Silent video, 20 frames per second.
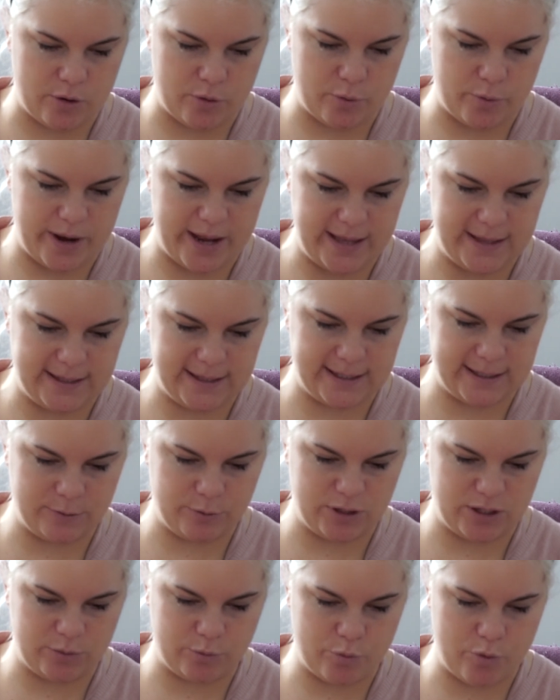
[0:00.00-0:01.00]
Rinse
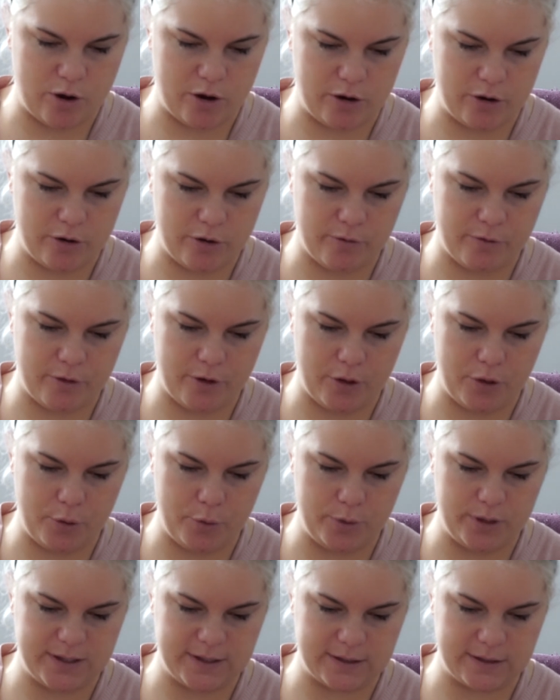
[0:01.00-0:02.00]
with water,
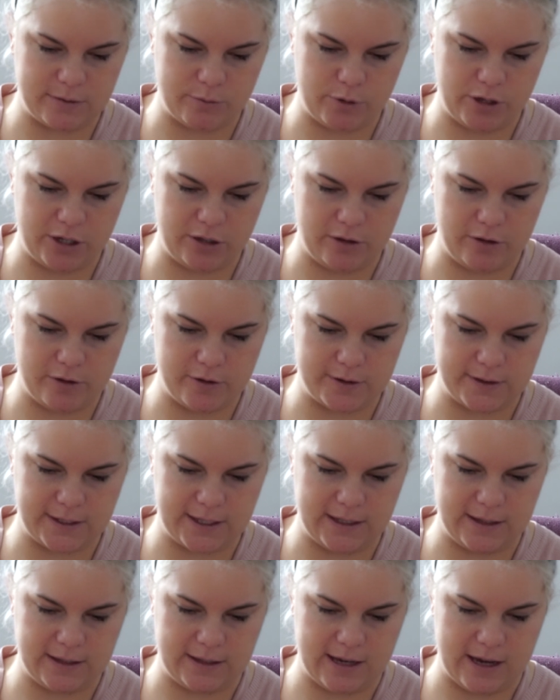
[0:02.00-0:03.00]
follow with regular
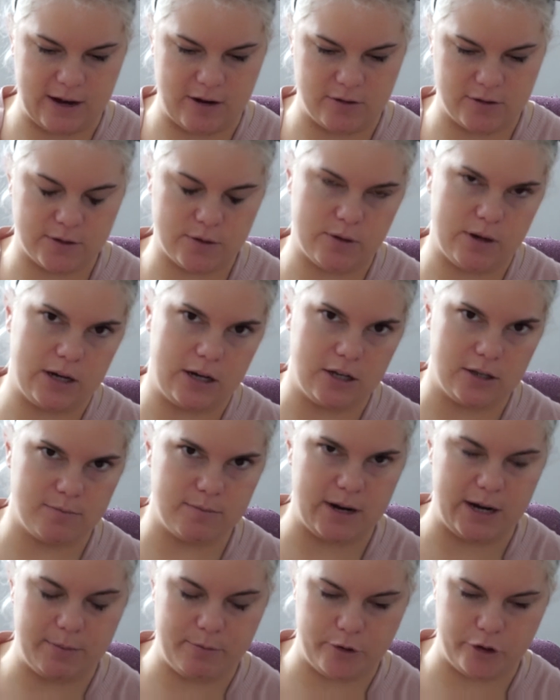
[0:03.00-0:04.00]
skincare. So I
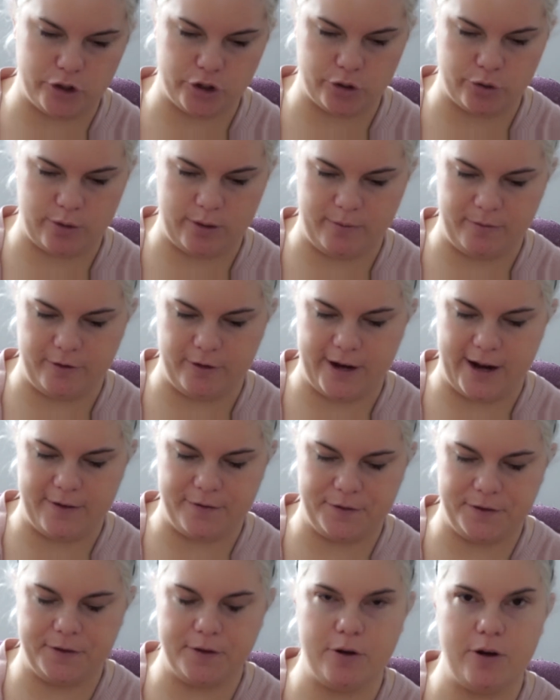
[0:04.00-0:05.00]
got my moisture cream for
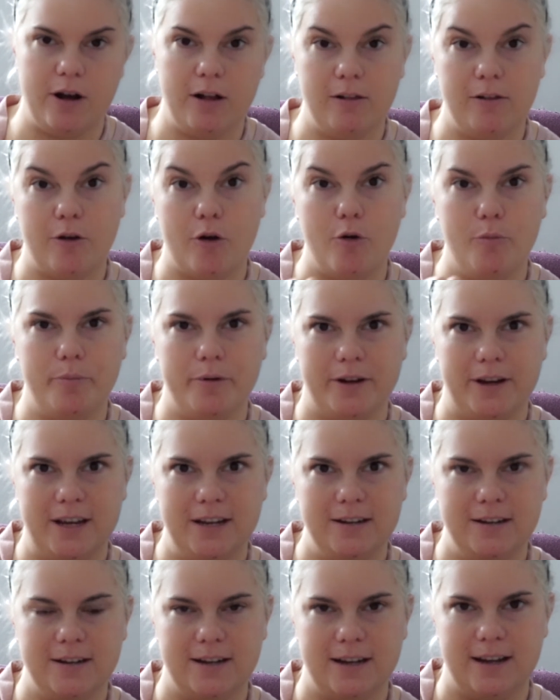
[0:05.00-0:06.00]
that. So I'll open
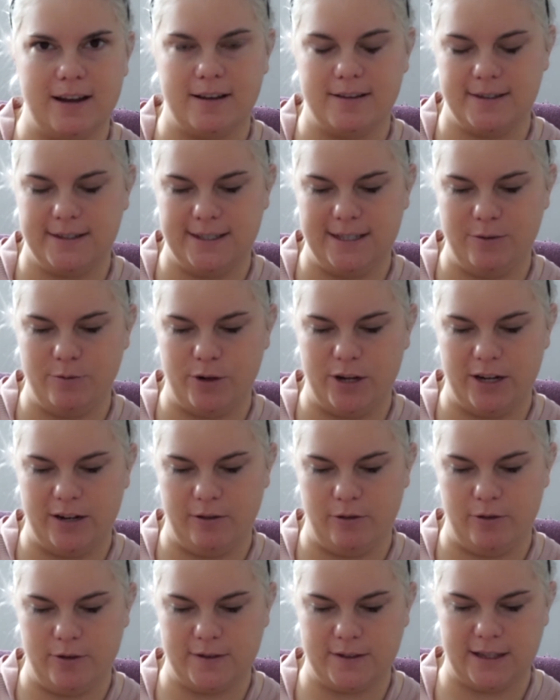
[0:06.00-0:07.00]
it and see what
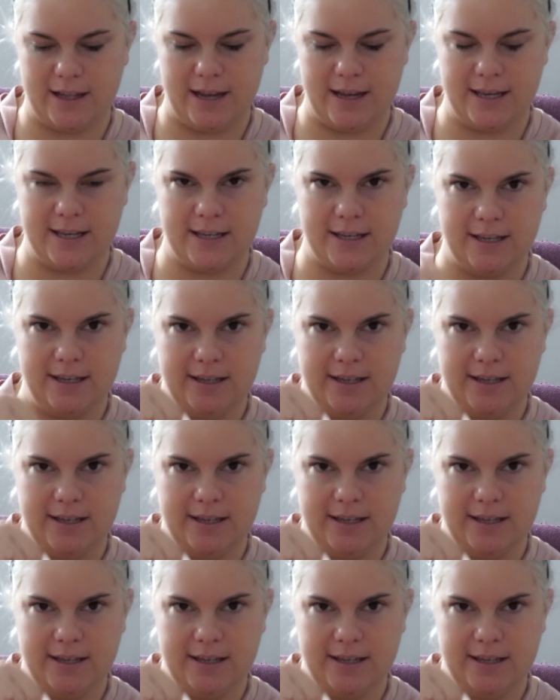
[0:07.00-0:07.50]
it looks like.